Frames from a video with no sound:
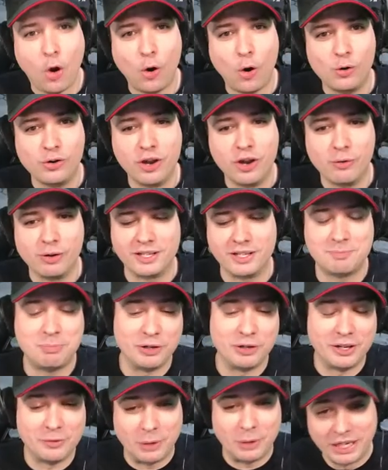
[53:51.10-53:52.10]
Oh, no, let's
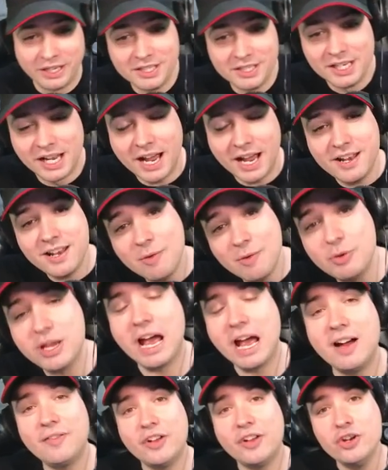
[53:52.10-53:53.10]
put it away. And then we
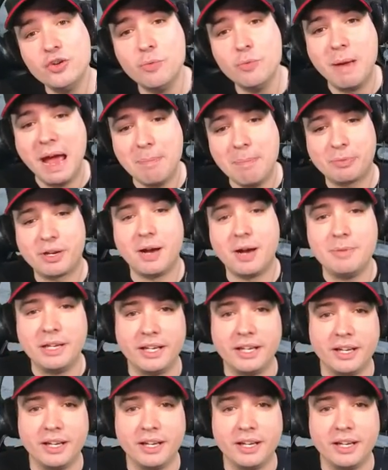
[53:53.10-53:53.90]
have a new map coming